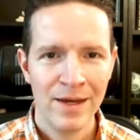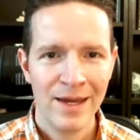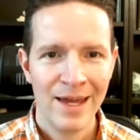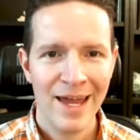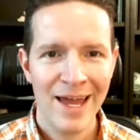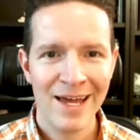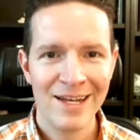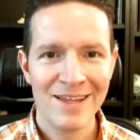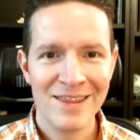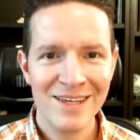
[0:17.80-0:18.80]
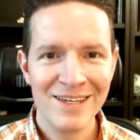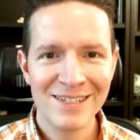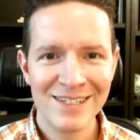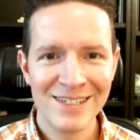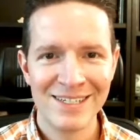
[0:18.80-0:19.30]
and
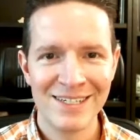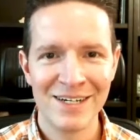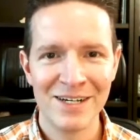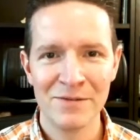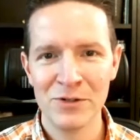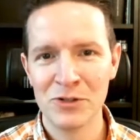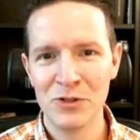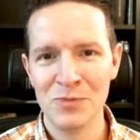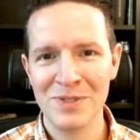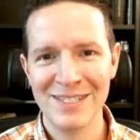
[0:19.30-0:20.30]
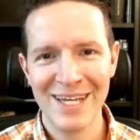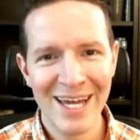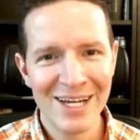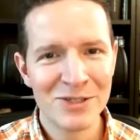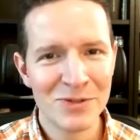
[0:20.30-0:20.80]
this edition of The Scoop is
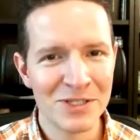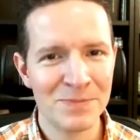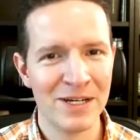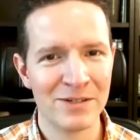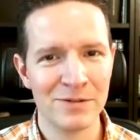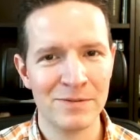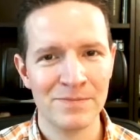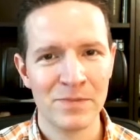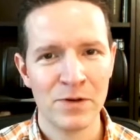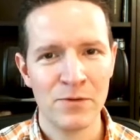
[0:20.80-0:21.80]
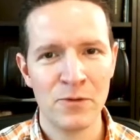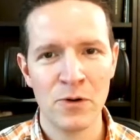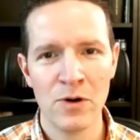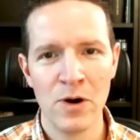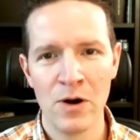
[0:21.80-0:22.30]
extra special
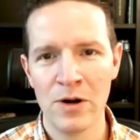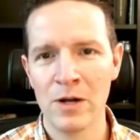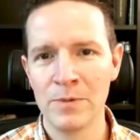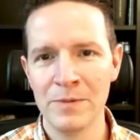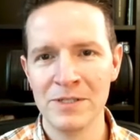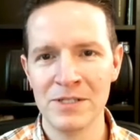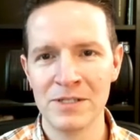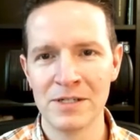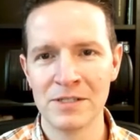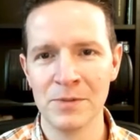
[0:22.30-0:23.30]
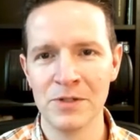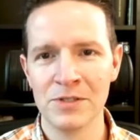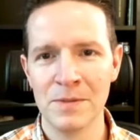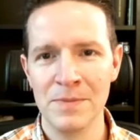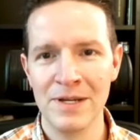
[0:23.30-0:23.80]
for our on-premises
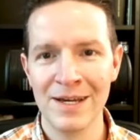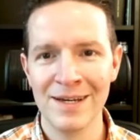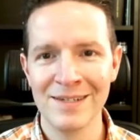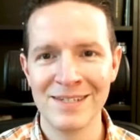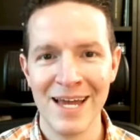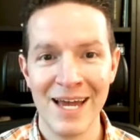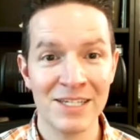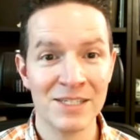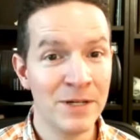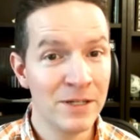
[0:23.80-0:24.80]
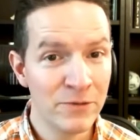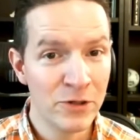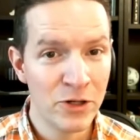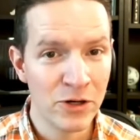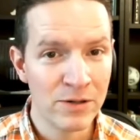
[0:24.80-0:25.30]
customers because, as many of
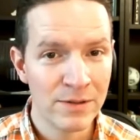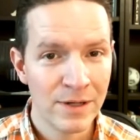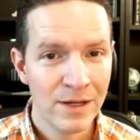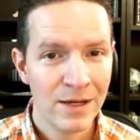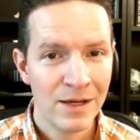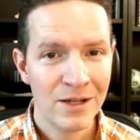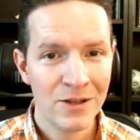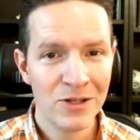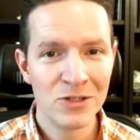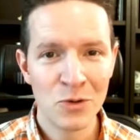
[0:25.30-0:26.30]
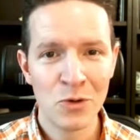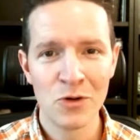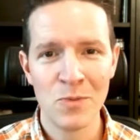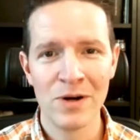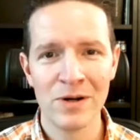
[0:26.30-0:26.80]
you know, this
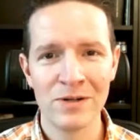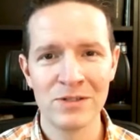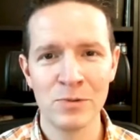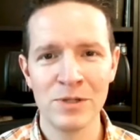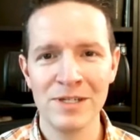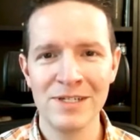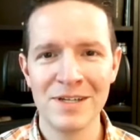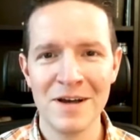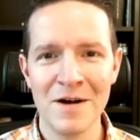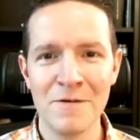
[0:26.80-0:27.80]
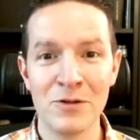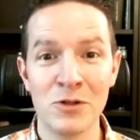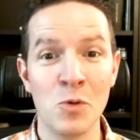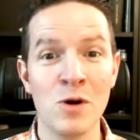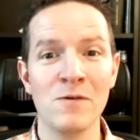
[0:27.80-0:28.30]
quarter marks the release of
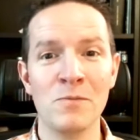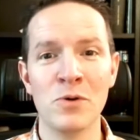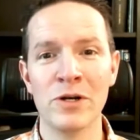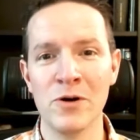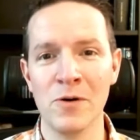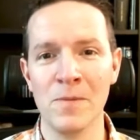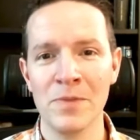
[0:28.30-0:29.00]
12.0,